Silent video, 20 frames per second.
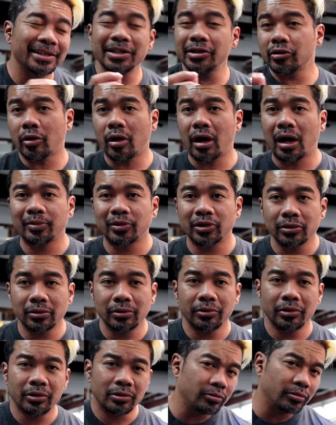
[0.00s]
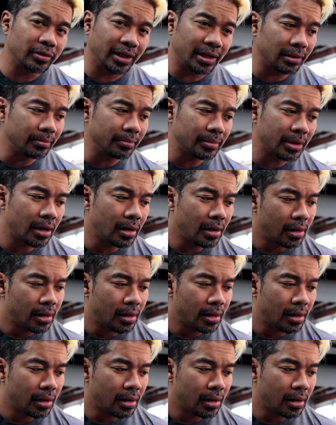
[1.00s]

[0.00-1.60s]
these are optional. You don't need them,